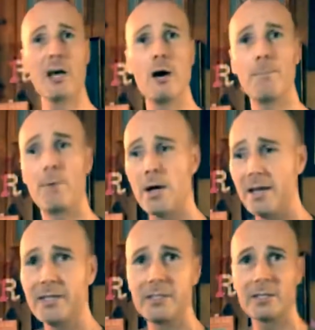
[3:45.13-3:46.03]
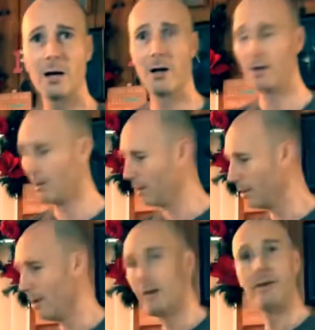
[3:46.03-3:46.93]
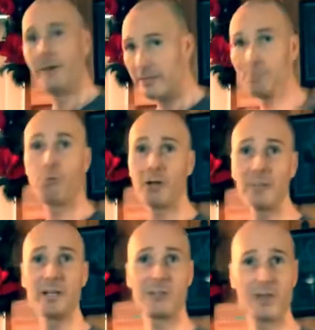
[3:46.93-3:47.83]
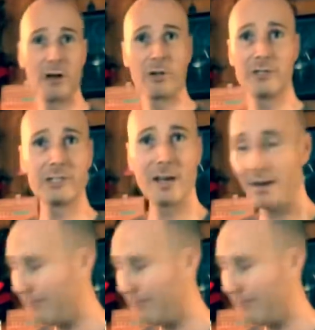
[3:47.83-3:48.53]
out, but it's pretty much there. You just got